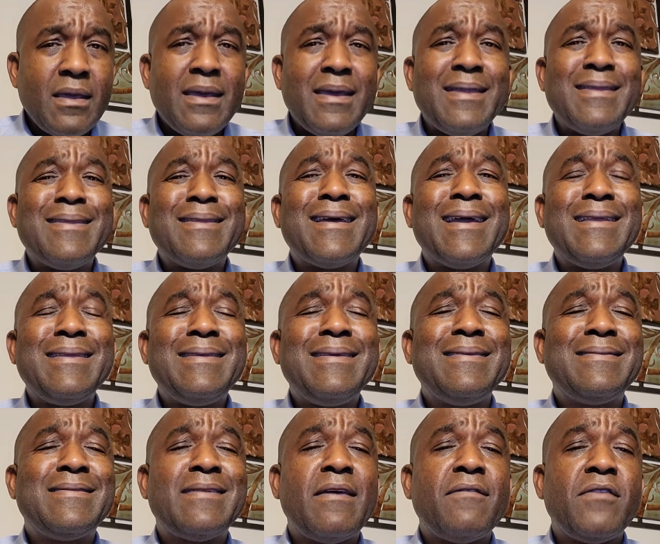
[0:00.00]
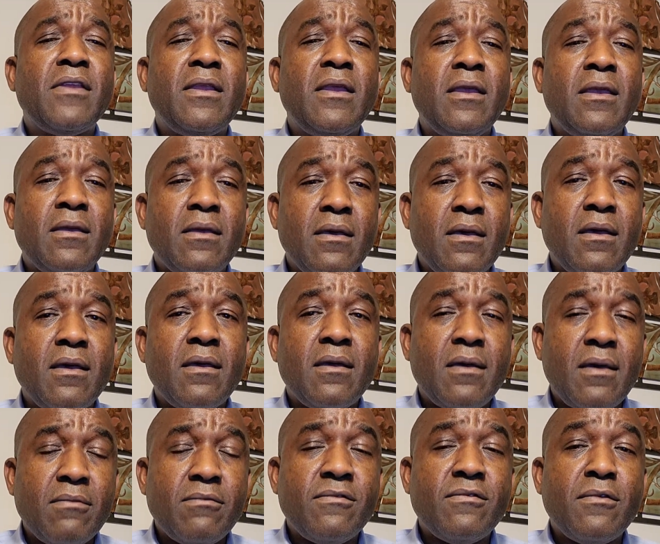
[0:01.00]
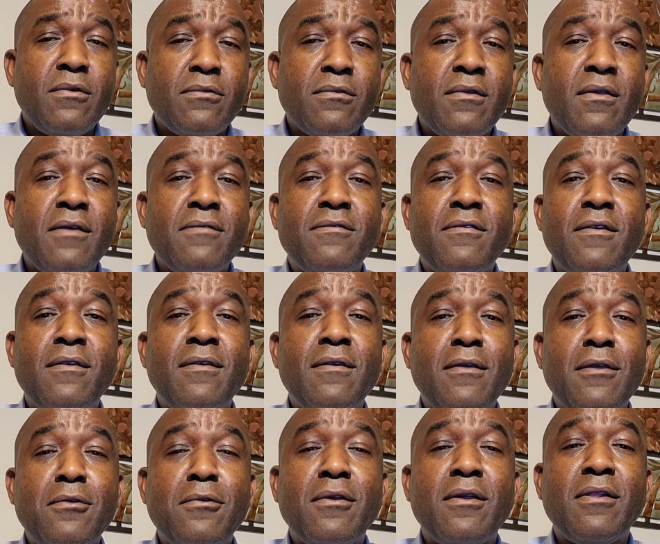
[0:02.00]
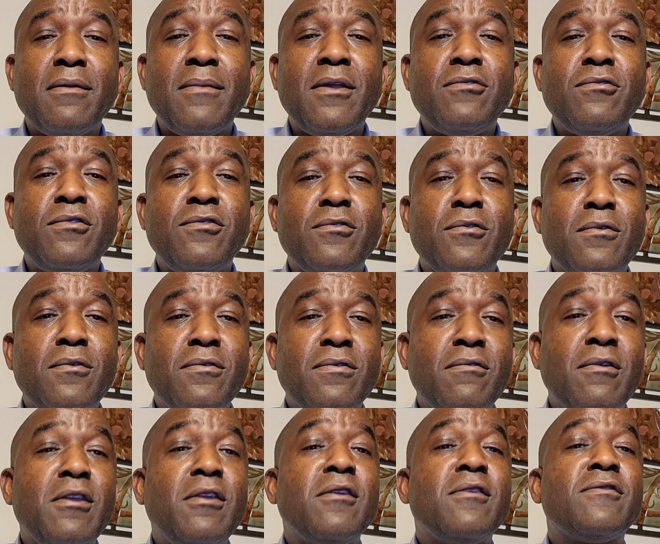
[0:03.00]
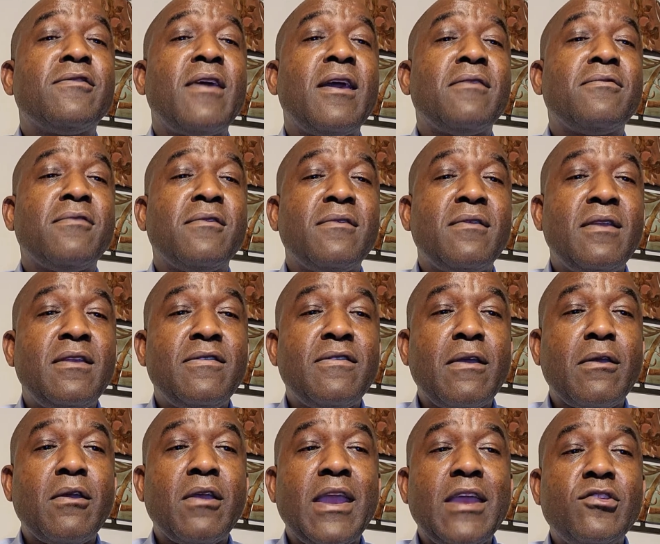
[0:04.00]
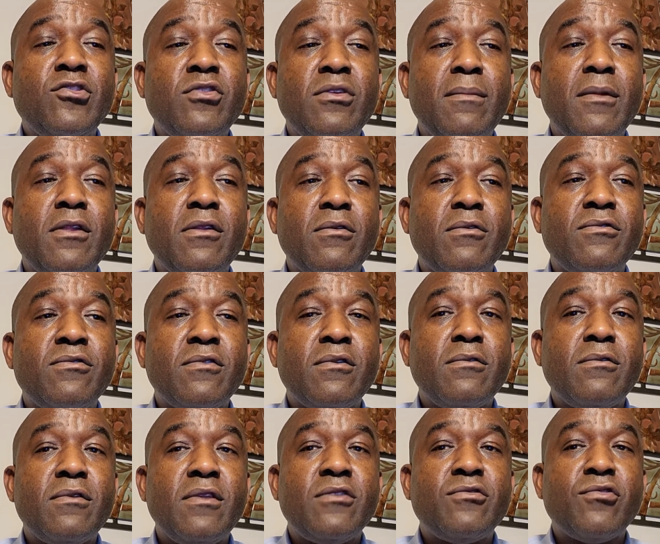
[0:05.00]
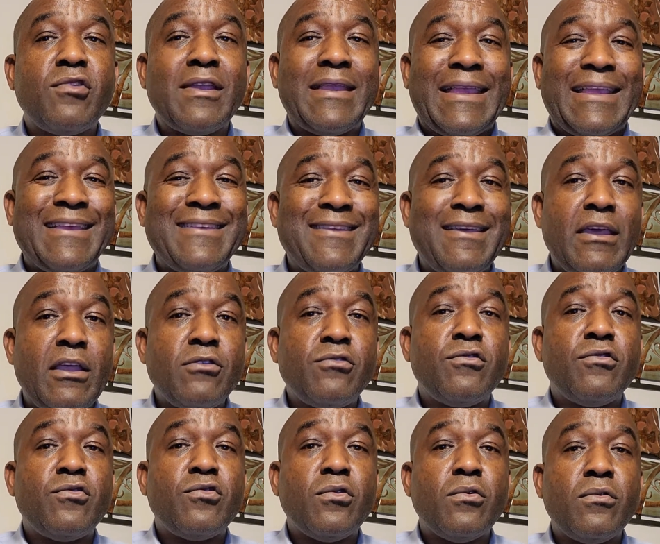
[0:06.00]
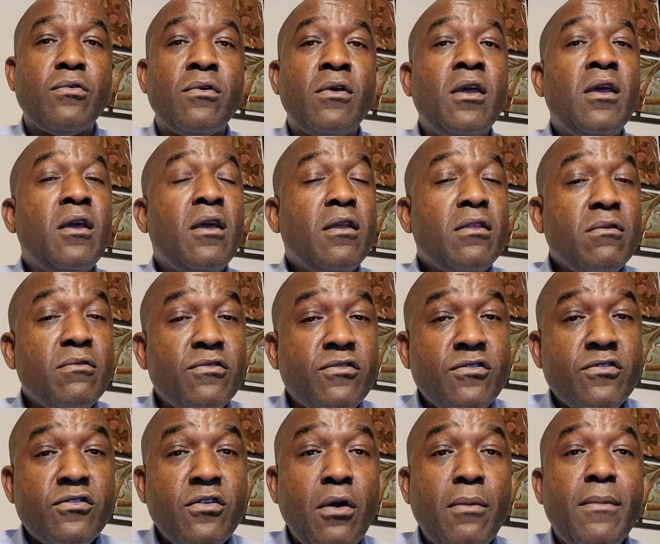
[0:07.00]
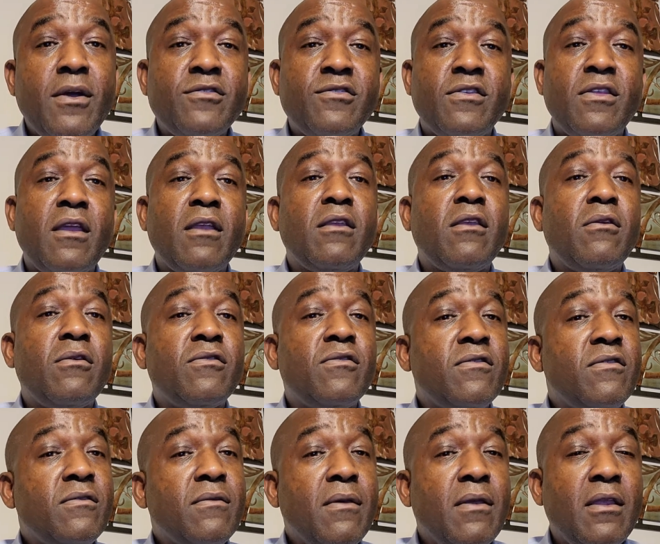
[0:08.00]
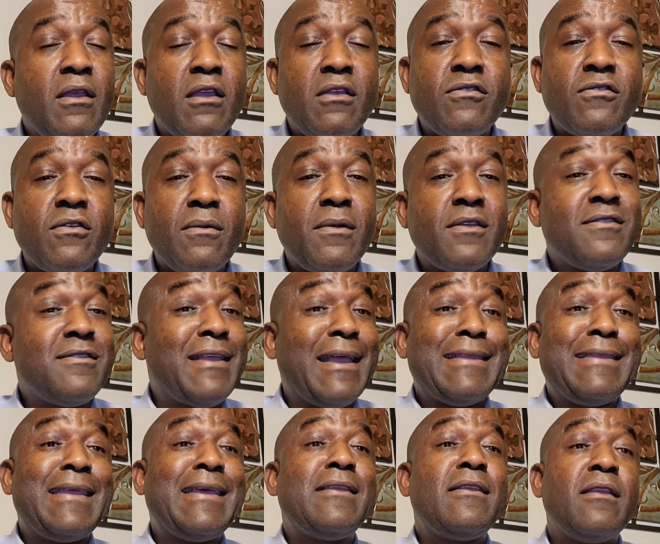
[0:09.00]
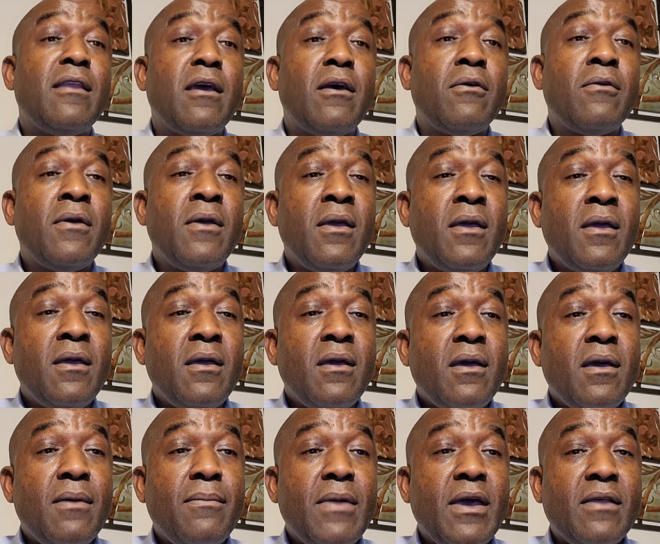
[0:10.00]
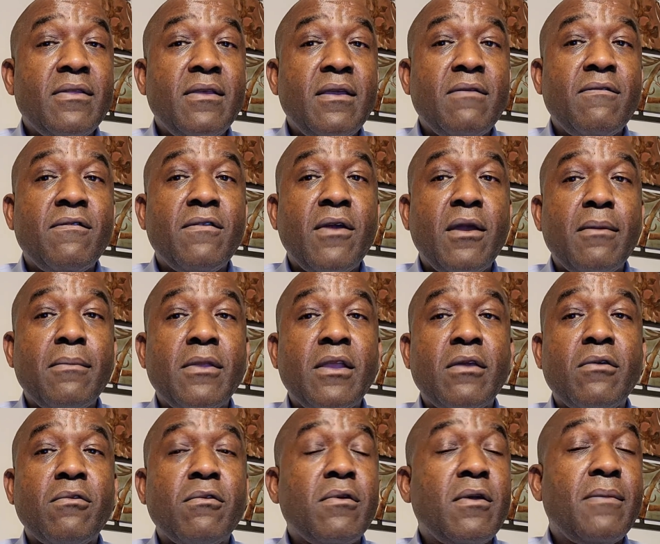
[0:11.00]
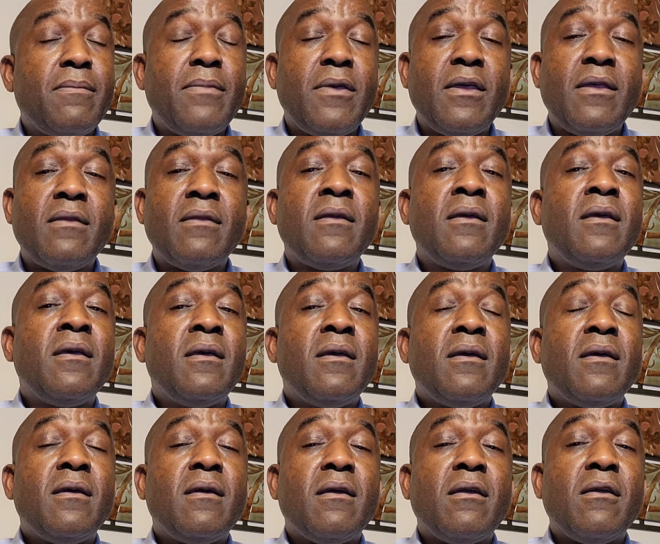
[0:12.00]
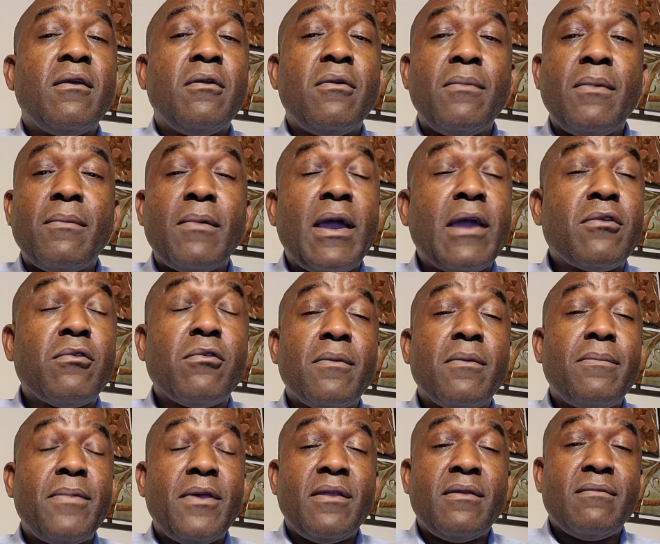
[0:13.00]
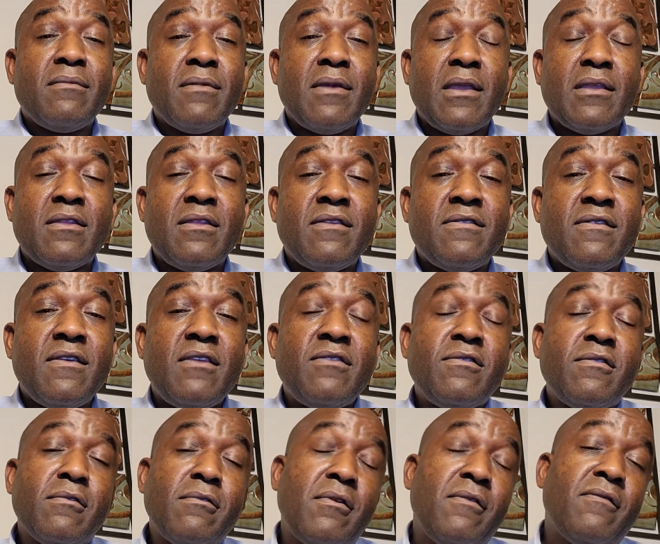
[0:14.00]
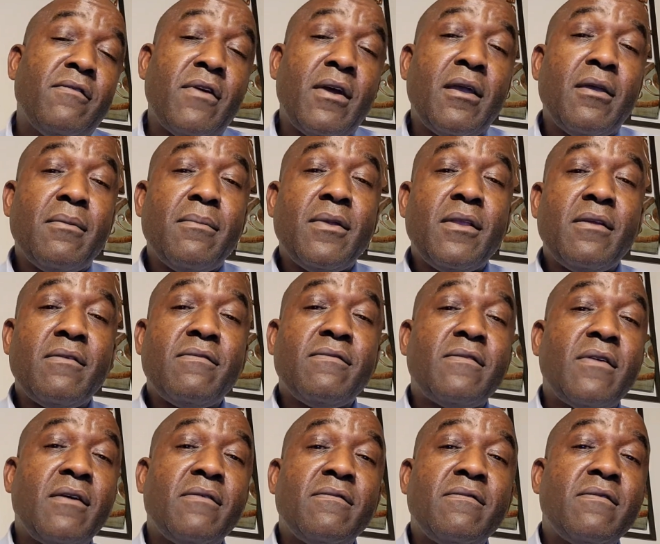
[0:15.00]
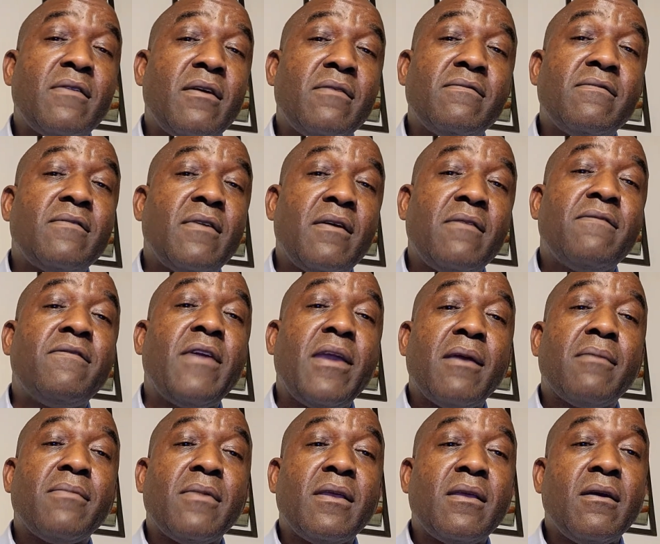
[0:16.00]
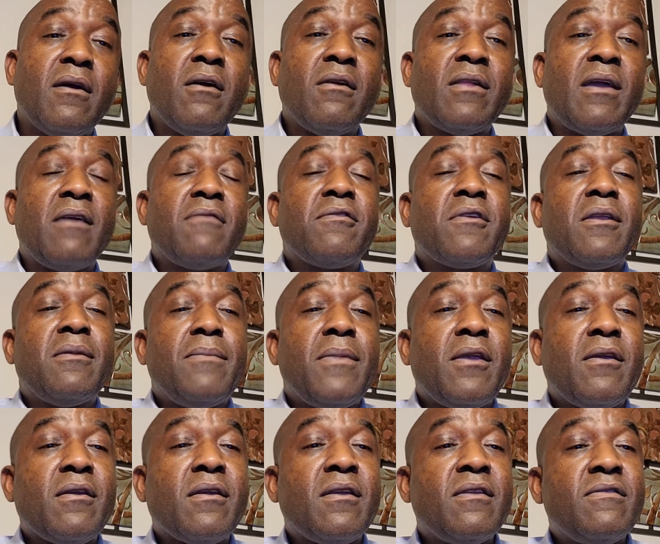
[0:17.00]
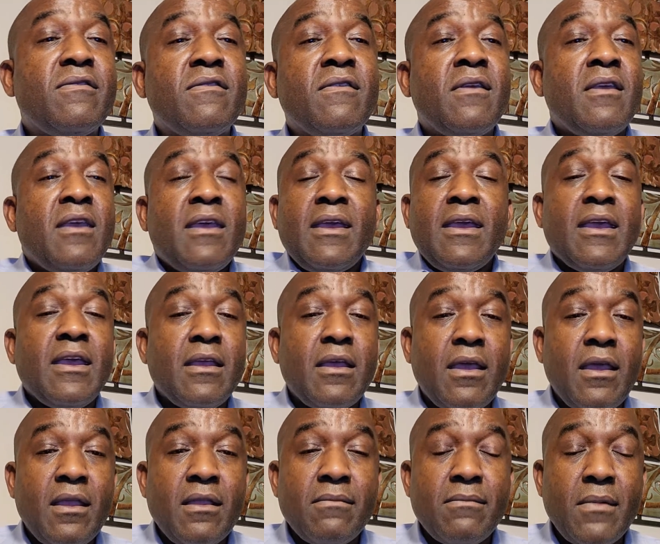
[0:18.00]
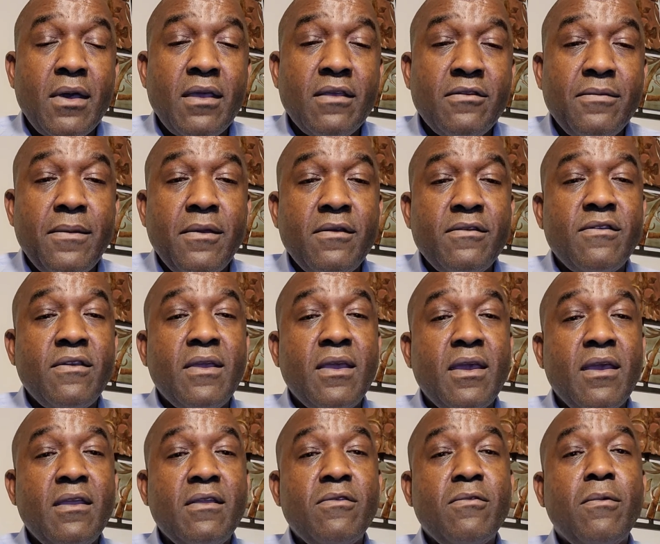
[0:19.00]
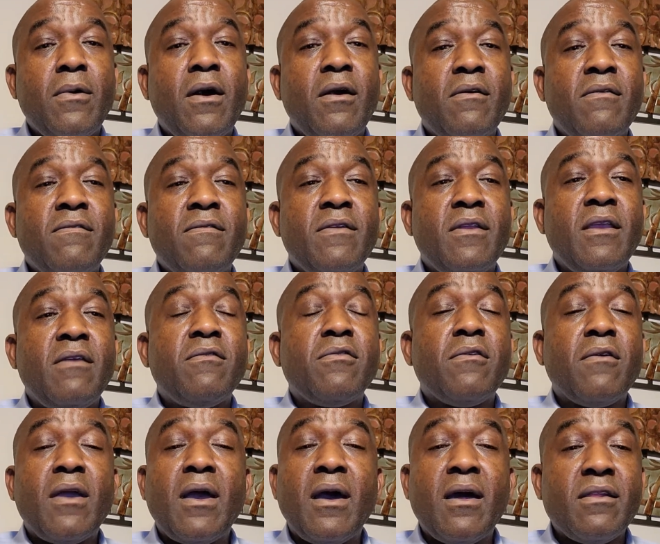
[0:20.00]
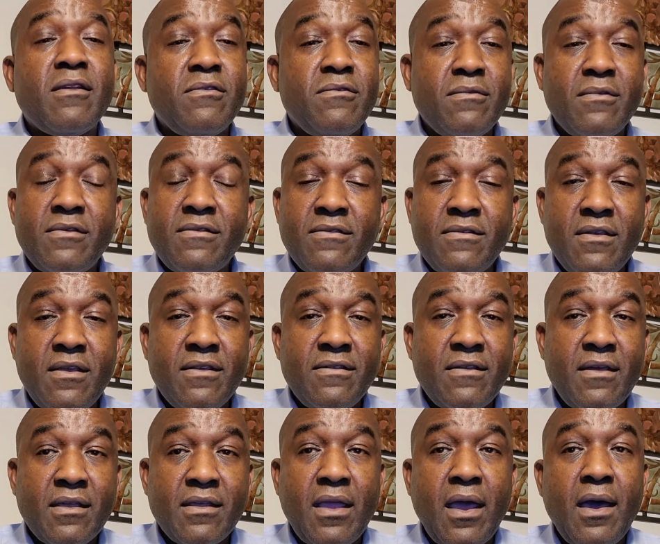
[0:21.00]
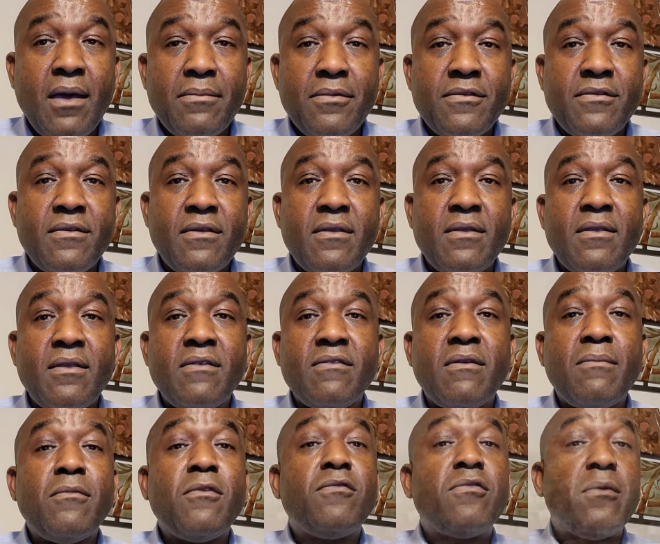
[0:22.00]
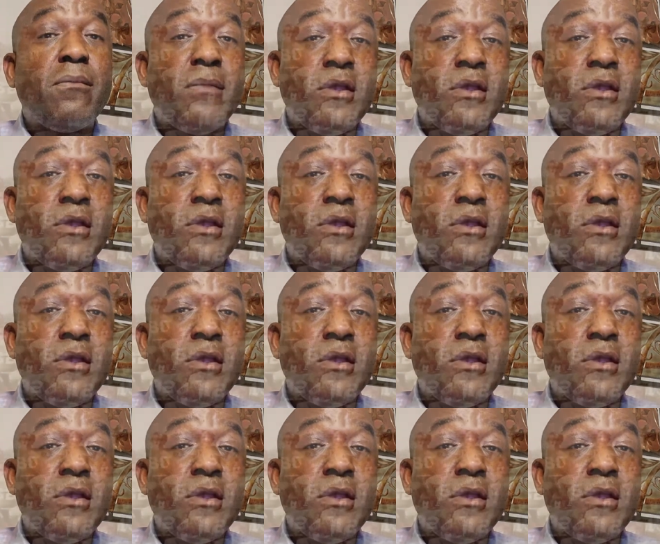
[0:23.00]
In 1970, uh, I was old enough to enter elementary school, three years after desegregation in my local school district. And as I entered the school, there was so much that I knew and so much that I didn't know about the environment I grew up in. I remember I up in kind of this insular environment of, of, of, of family, all African Americans. And my experience in K 12 and even through college was the exact opposite. And as I moved through